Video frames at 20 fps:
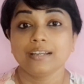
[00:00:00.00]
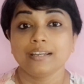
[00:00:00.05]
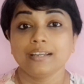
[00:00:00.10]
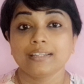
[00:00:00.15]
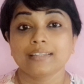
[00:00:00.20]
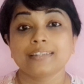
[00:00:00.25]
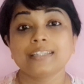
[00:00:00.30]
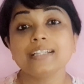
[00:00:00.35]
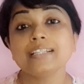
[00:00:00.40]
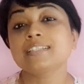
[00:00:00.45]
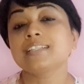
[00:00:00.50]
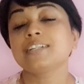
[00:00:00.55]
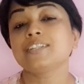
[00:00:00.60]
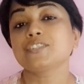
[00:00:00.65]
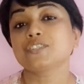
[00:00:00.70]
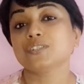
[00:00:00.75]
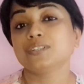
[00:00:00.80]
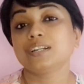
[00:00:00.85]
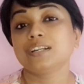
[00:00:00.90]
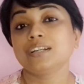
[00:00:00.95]
This
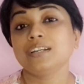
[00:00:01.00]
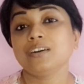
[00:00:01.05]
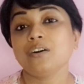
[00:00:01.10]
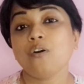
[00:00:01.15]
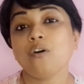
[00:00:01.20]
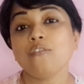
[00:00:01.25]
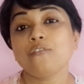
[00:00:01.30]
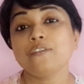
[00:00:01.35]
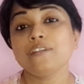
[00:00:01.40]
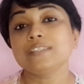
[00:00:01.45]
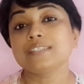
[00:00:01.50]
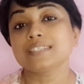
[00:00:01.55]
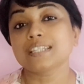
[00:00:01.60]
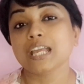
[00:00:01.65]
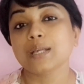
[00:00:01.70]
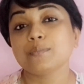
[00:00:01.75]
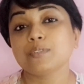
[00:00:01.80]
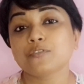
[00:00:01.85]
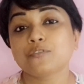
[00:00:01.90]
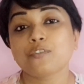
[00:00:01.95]
concern often
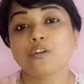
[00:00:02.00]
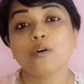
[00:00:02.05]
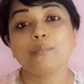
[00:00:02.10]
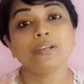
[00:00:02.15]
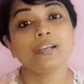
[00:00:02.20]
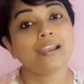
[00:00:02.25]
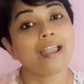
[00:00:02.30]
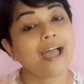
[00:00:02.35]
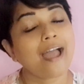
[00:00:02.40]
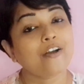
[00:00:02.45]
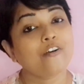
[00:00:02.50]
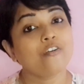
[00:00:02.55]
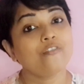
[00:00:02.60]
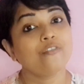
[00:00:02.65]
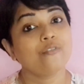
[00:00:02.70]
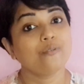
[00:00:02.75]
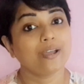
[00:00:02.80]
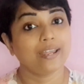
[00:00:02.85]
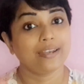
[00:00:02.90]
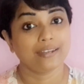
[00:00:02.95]
stems from a lack of
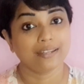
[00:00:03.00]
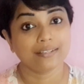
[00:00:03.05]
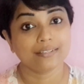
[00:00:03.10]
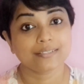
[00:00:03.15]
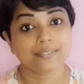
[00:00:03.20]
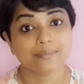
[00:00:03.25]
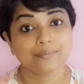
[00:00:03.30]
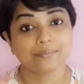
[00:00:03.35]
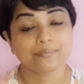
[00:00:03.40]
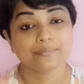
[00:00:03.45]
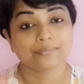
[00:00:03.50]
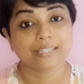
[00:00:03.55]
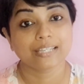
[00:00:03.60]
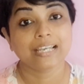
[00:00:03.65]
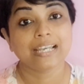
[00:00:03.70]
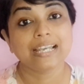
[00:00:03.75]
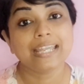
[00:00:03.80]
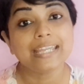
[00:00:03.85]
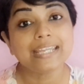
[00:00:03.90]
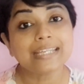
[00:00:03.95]
awareness.
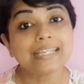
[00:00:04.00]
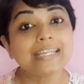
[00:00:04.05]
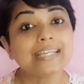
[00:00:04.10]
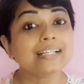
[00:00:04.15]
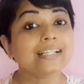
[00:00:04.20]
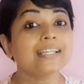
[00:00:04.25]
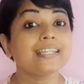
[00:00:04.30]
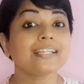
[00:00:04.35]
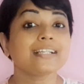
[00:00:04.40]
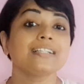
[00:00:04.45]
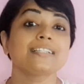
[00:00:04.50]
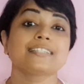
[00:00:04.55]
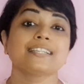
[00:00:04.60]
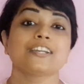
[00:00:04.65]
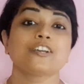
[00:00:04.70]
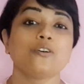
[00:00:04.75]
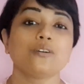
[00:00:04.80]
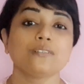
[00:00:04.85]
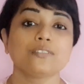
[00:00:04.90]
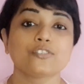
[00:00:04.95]
Linking clinical
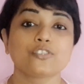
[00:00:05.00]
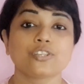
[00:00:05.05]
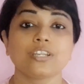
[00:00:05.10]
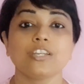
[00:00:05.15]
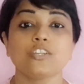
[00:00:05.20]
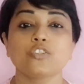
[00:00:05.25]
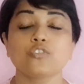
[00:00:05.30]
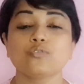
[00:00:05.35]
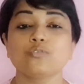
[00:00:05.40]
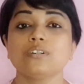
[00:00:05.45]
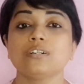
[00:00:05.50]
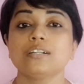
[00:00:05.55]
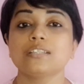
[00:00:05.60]
psychology to a